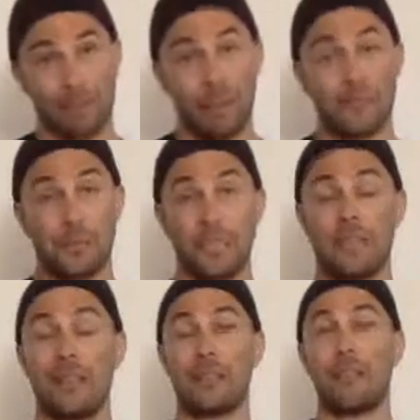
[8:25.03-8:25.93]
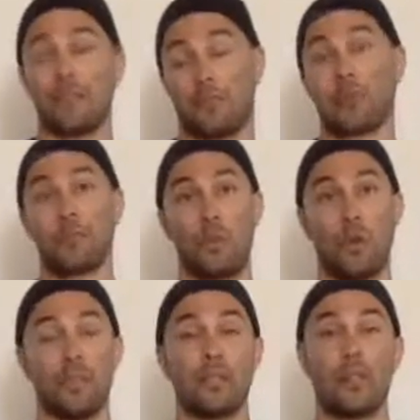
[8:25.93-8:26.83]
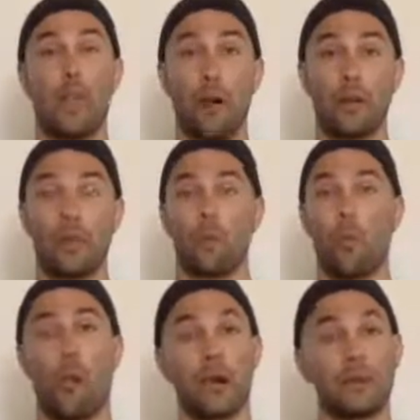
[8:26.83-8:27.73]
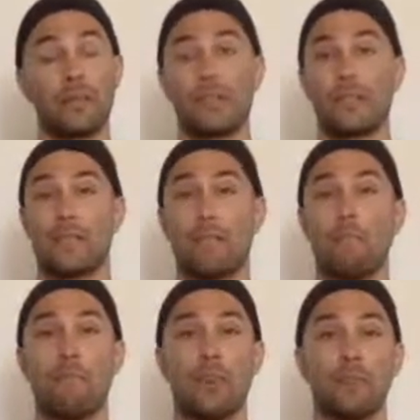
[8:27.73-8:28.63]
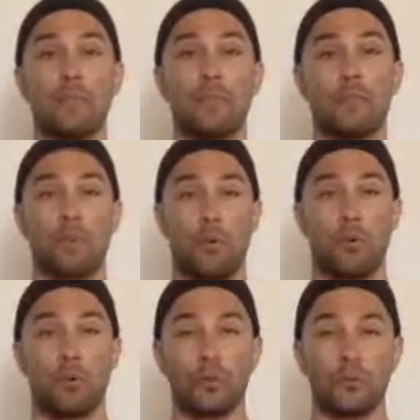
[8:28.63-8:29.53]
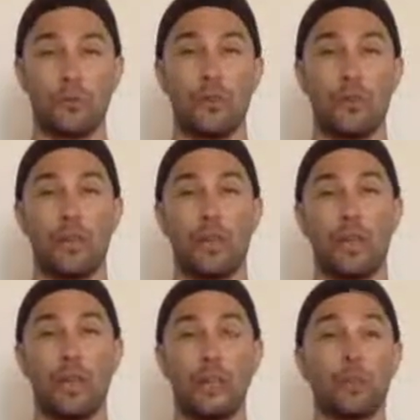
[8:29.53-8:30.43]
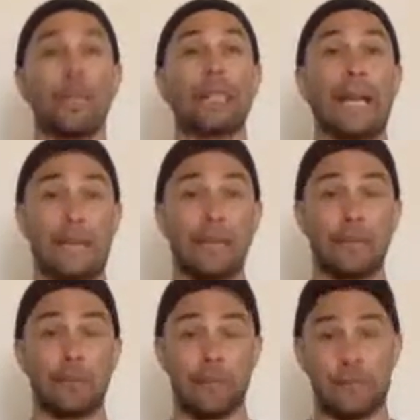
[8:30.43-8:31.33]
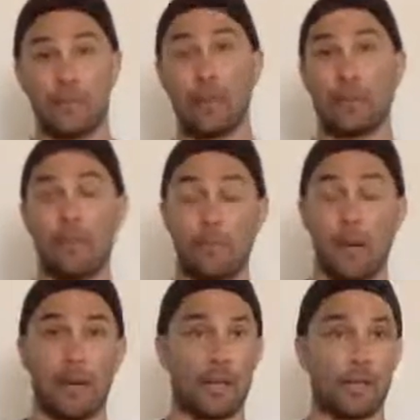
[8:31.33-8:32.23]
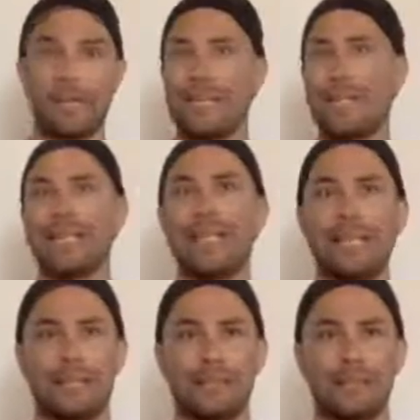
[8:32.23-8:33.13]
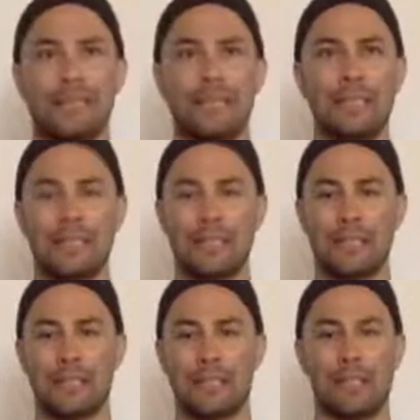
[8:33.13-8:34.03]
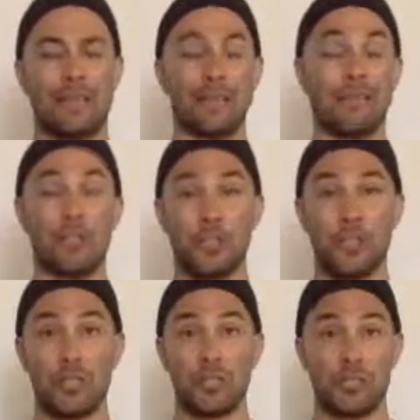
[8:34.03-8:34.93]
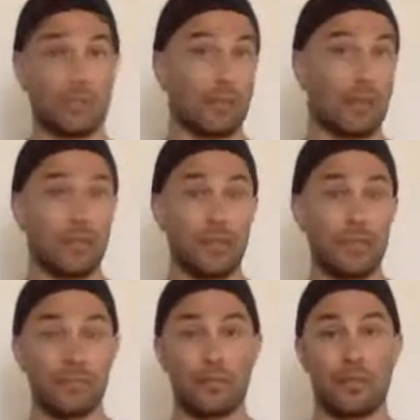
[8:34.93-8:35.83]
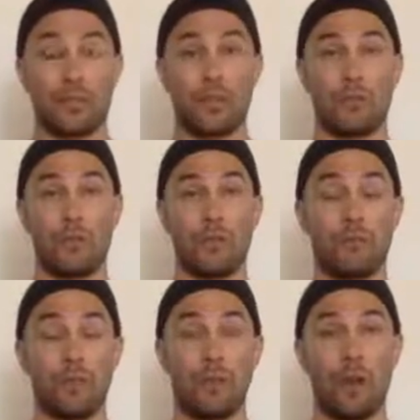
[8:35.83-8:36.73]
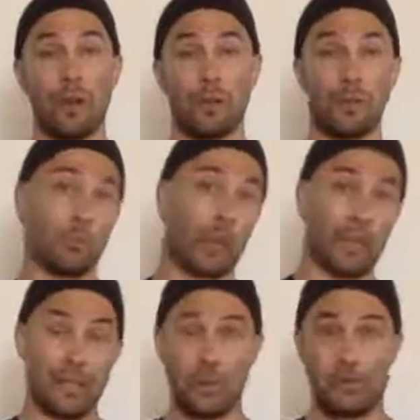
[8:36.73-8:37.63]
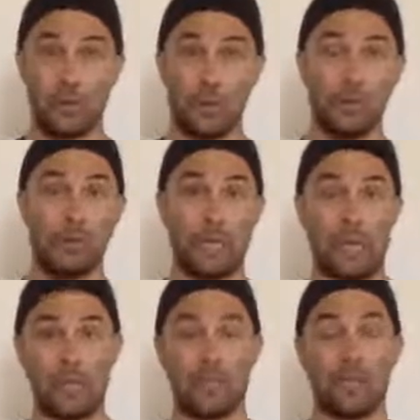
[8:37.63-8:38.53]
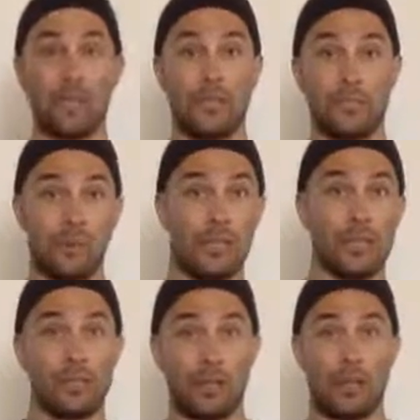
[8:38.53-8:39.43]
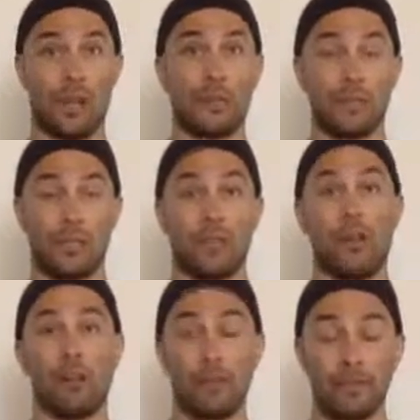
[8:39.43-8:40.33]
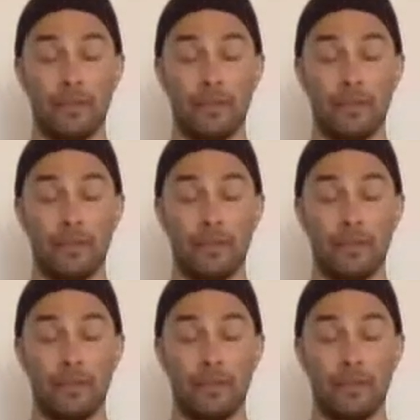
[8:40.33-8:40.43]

As we said, the first one is water. Water is our most important inorganic material in the body. We need it. It functions as a solvent. So if we want to break down food, we need to use it to help dissolve